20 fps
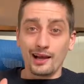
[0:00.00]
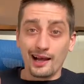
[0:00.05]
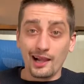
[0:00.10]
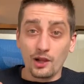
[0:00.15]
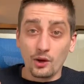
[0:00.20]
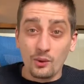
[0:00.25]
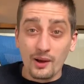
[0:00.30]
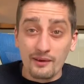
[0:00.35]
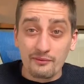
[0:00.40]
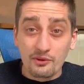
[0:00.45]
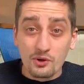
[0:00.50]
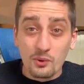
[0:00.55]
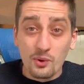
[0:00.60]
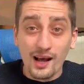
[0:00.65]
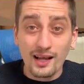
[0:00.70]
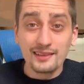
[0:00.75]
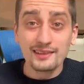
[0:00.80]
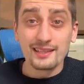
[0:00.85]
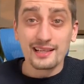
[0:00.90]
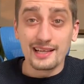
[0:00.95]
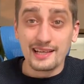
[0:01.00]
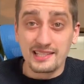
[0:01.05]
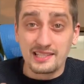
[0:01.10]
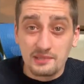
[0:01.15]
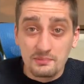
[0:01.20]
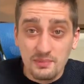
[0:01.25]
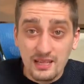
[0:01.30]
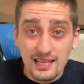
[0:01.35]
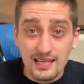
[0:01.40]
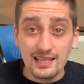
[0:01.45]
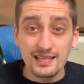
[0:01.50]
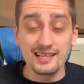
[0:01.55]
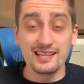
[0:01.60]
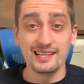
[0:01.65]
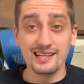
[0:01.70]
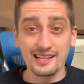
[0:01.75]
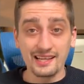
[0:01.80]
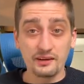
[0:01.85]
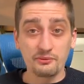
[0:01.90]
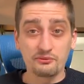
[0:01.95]
Hello everyone, it's me,
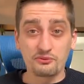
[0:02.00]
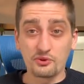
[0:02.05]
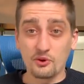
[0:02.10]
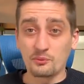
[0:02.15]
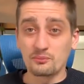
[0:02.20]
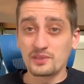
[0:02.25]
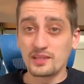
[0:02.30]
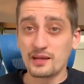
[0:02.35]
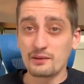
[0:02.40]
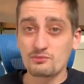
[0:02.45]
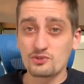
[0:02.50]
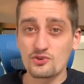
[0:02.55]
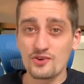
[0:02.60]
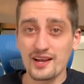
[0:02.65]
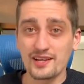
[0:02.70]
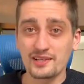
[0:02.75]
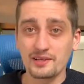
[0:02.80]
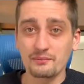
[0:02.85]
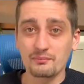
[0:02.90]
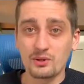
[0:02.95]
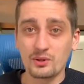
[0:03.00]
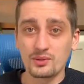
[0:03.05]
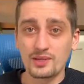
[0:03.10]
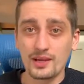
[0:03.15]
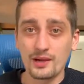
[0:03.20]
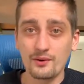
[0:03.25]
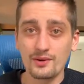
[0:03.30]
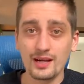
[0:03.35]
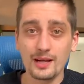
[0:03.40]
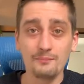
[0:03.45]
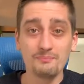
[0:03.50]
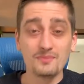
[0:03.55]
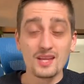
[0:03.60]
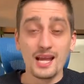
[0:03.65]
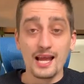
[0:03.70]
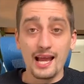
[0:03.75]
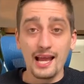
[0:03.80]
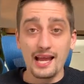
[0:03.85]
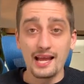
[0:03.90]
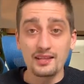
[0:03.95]
Ilya from DM Trading Bulgaria,
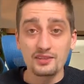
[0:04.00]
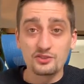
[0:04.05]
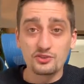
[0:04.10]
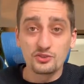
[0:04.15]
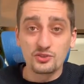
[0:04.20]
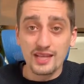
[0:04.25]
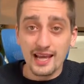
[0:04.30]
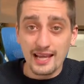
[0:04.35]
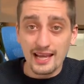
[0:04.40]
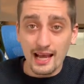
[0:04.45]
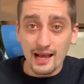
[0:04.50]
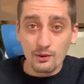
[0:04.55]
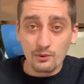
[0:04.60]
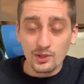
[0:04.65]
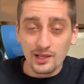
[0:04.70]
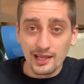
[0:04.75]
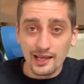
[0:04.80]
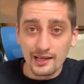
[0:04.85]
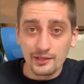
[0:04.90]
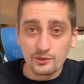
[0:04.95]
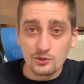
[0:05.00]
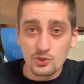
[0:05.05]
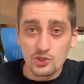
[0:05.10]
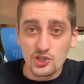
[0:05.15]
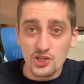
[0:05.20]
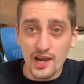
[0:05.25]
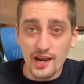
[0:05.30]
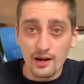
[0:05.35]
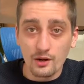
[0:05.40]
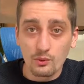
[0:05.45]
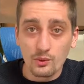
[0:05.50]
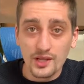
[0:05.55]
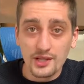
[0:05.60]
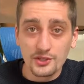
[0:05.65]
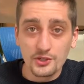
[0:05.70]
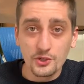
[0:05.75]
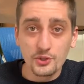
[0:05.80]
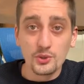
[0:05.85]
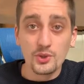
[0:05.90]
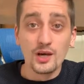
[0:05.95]
and today I would like to share
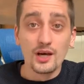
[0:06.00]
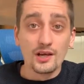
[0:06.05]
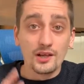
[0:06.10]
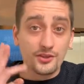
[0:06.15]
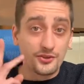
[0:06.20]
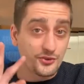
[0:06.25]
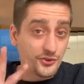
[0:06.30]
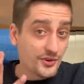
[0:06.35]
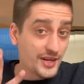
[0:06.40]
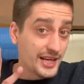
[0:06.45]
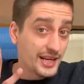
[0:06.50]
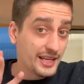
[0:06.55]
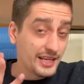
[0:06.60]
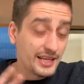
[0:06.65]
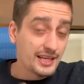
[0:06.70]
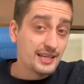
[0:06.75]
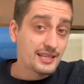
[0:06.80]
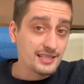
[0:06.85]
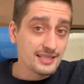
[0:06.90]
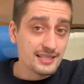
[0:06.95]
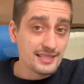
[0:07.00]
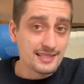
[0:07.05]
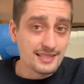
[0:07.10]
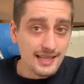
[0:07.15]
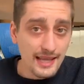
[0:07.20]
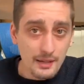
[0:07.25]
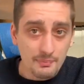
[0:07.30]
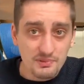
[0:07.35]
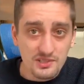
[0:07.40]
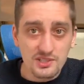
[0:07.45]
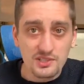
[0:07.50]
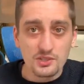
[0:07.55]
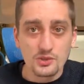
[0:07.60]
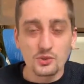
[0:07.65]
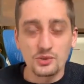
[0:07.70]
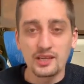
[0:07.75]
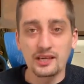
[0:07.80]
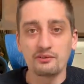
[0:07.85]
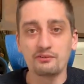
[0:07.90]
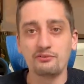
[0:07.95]
with you three easy steps
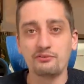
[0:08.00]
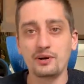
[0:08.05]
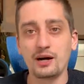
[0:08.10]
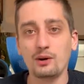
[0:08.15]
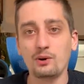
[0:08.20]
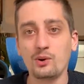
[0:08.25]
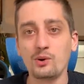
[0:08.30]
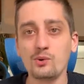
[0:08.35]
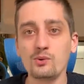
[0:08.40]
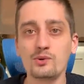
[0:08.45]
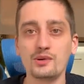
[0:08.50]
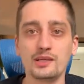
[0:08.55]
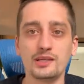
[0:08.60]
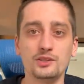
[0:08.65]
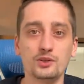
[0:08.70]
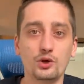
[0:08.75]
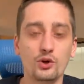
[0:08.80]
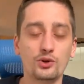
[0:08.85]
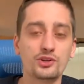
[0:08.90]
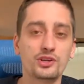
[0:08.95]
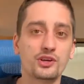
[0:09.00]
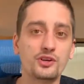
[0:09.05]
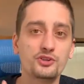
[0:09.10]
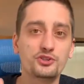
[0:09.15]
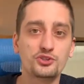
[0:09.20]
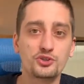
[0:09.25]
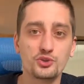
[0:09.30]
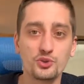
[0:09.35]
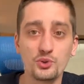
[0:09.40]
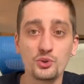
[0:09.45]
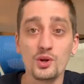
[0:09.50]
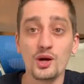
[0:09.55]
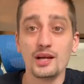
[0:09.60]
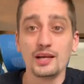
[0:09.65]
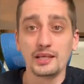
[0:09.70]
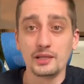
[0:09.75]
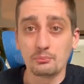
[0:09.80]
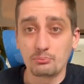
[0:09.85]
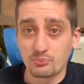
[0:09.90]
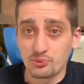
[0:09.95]
you can follow in order
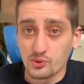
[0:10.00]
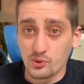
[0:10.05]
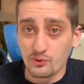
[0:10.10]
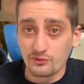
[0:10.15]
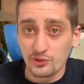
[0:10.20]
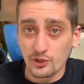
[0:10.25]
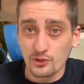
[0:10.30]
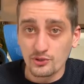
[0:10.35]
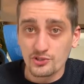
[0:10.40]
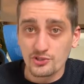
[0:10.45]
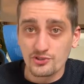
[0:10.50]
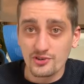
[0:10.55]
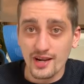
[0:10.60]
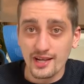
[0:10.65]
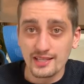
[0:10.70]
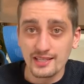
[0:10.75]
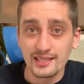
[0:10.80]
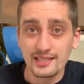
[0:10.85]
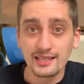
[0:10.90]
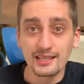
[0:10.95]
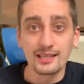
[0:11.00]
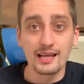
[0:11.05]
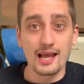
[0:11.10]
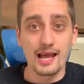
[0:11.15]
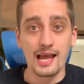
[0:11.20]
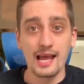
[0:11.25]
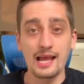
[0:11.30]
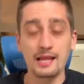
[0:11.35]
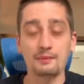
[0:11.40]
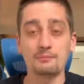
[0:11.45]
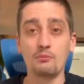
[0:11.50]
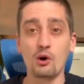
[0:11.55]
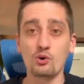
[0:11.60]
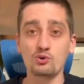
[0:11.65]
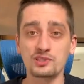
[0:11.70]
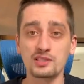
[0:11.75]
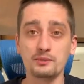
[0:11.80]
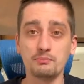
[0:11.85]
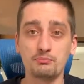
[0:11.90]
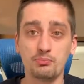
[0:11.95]
to improve your trading and,
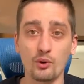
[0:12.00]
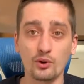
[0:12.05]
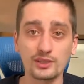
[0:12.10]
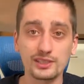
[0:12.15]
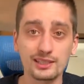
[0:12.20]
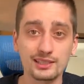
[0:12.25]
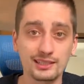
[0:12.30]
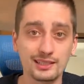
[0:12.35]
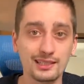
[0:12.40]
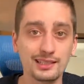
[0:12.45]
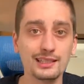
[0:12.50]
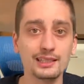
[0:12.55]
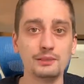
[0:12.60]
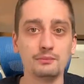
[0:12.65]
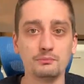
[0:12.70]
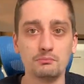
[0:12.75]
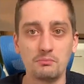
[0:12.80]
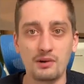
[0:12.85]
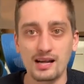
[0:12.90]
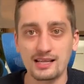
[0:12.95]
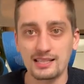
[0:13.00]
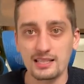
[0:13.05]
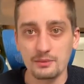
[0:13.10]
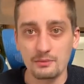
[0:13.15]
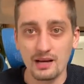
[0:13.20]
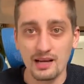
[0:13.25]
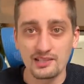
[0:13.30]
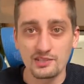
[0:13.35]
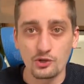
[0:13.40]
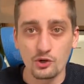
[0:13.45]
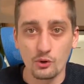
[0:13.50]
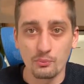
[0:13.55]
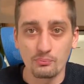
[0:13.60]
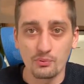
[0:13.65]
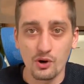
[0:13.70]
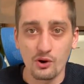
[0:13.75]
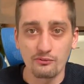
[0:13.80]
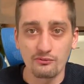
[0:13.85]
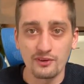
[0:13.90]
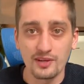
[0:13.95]
most importantly, maximize your
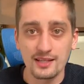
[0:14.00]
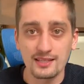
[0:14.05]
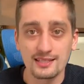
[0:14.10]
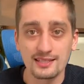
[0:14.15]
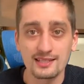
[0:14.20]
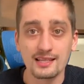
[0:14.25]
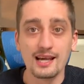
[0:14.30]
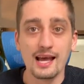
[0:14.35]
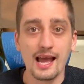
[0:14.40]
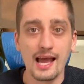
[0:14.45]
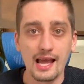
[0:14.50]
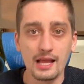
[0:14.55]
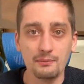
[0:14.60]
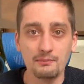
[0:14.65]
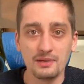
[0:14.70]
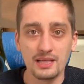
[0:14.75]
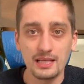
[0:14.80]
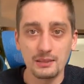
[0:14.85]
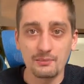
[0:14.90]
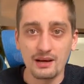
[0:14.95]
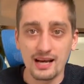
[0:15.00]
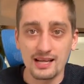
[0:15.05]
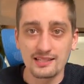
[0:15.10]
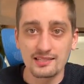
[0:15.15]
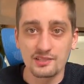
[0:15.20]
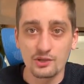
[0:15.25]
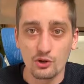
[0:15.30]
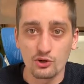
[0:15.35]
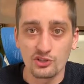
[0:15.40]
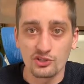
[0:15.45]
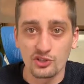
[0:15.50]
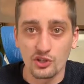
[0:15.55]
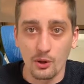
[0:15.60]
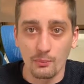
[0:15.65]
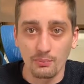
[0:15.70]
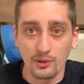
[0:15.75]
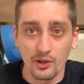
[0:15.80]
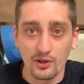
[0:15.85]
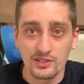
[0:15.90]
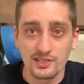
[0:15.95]
profits and minimize your
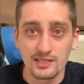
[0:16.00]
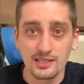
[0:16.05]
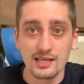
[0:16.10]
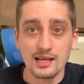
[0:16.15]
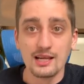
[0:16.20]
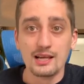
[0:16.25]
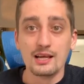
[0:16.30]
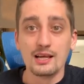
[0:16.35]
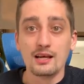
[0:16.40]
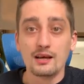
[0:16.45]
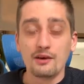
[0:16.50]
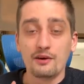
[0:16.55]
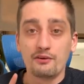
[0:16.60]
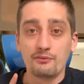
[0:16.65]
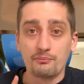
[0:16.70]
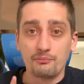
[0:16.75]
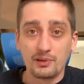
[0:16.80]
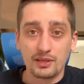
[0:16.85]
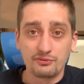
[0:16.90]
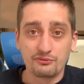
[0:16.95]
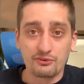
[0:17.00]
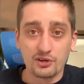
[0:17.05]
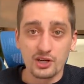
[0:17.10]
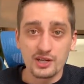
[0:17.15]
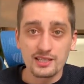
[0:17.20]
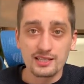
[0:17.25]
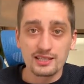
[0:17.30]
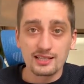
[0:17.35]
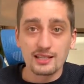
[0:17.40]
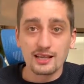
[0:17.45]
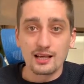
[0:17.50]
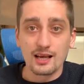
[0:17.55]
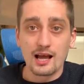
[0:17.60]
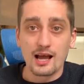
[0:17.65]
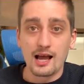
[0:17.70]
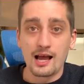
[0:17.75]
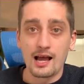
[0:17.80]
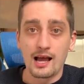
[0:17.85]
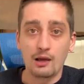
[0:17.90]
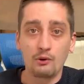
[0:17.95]
stop loss. But first,
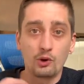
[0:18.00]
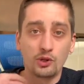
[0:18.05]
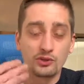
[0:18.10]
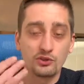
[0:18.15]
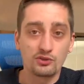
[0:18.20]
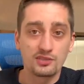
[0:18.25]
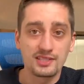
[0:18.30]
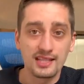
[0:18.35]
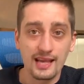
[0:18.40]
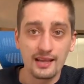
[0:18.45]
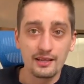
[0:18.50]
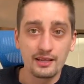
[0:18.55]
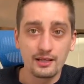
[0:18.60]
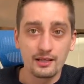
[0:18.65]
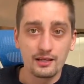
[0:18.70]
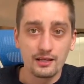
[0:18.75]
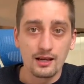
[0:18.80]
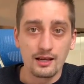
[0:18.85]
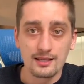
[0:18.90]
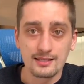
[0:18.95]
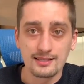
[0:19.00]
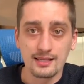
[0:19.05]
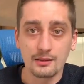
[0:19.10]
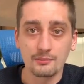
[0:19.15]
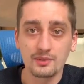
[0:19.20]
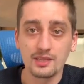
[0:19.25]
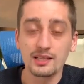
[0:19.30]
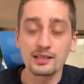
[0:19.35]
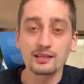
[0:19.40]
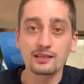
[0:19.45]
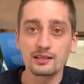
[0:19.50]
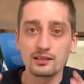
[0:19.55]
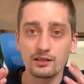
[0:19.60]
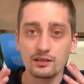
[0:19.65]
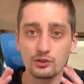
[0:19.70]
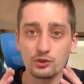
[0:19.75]
I want to say something.